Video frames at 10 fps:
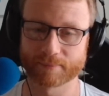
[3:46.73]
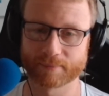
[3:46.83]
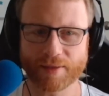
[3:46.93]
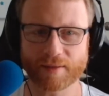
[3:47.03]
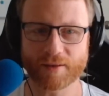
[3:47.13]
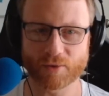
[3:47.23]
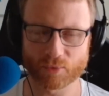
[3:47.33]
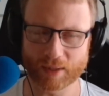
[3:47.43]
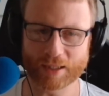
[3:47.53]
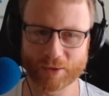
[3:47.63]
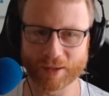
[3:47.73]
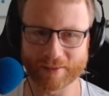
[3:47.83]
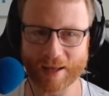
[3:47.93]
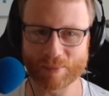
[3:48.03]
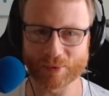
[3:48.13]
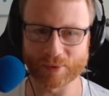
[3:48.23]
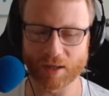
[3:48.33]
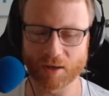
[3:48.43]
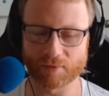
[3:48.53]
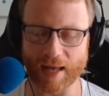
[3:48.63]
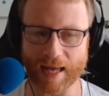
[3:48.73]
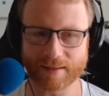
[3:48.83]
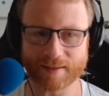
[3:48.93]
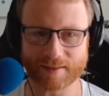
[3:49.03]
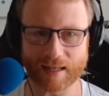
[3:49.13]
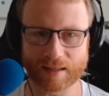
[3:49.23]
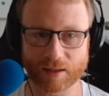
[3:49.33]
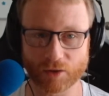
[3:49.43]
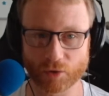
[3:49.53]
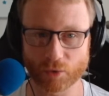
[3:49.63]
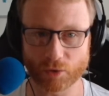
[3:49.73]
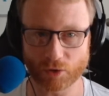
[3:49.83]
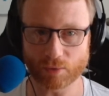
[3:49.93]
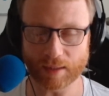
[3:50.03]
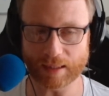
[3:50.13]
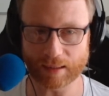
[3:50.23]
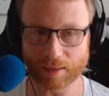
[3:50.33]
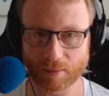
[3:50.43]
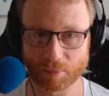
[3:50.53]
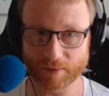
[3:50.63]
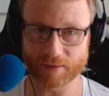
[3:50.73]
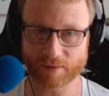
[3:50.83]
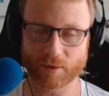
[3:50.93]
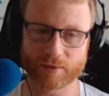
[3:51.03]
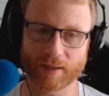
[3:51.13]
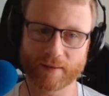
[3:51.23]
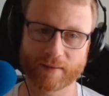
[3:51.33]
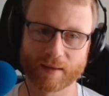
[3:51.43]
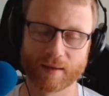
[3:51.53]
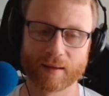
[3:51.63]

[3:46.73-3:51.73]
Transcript: I think that's a really good example of understanding your unique business context.